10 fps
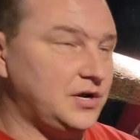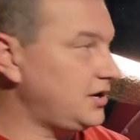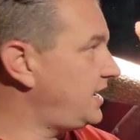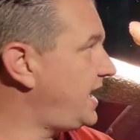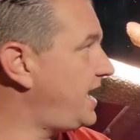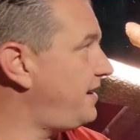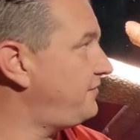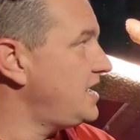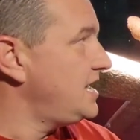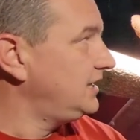They're going to
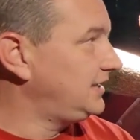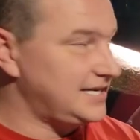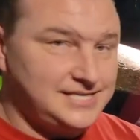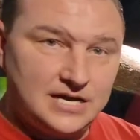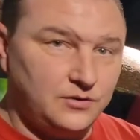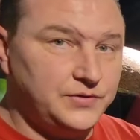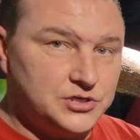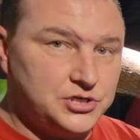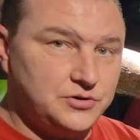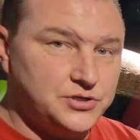have less health
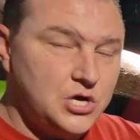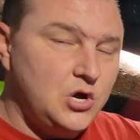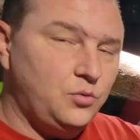issues.